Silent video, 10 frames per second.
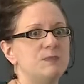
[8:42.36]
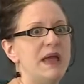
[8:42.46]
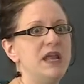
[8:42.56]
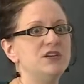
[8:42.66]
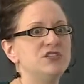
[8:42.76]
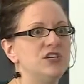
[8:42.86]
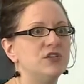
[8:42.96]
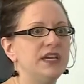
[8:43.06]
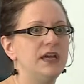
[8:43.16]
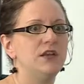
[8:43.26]
Spanish to
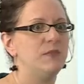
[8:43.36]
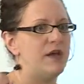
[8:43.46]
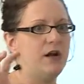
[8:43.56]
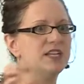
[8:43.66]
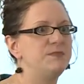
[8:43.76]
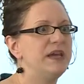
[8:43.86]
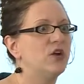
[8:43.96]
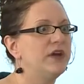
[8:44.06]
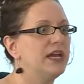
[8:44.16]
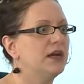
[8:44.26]
your kid, you better not
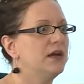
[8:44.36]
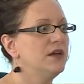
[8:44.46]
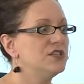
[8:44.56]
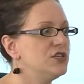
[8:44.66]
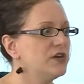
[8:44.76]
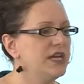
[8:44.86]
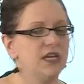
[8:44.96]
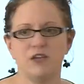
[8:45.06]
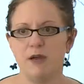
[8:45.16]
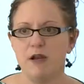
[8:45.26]
speak Greek to your
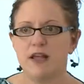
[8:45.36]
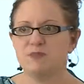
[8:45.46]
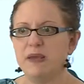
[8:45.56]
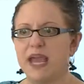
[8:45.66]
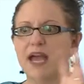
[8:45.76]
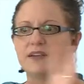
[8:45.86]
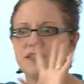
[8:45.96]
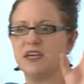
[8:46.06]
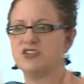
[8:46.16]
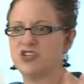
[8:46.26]
kid, you better not speak
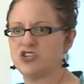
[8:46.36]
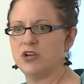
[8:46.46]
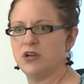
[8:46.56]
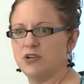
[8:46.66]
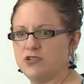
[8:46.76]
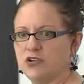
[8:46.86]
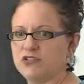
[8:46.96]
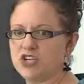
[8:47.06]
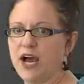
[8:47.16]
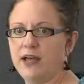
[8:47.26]
X ish to
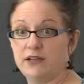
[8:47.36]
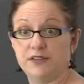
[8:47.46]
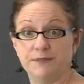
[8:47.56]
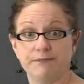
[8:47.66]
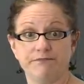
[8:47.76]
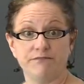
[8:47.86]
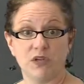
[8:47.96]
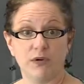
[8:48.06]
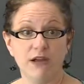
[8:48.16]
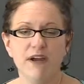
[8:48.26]
your child.
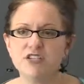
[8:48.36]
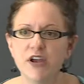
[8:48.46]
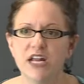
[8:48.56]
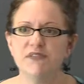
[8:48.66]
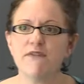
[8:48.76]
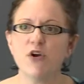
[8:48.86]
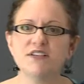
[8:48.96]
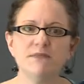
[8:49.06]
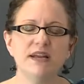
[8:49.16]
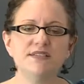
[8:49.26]
Okay, raise your hand if you've ever
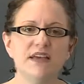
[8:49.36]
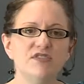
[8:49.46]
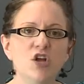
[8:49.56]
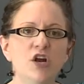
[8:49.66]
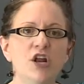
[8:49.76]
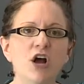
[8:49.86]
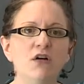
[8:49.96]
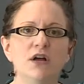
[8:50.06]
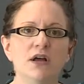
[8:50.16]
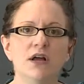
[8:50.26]
heard somebody say this no, no,
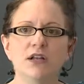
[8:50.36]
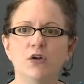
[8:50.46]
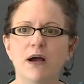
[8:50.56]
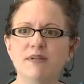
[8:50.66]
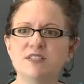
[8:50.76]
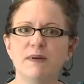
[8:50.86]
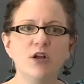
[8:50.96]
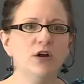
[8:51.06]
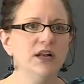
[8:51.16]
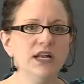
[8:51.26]
no, no hables
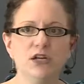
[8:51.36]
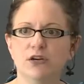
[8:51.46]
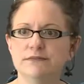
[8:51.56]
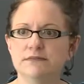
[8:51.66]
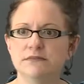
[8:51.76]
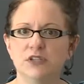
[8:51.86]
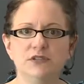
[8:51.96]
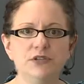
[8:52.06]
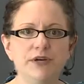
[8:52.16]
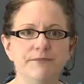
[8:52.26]
español con el niño,
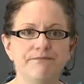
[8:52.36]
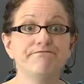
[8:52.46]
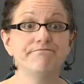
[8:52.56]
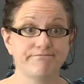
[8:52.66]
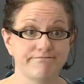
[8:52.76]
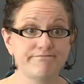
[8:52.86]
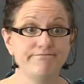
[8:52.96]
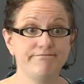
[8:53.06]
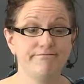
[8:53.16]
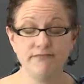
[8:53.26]
don't do it.
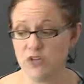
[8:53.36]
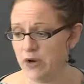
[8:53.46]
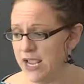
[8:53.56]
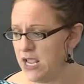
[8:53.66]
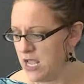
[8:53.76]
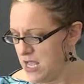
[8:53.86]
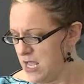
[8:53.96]
Okay?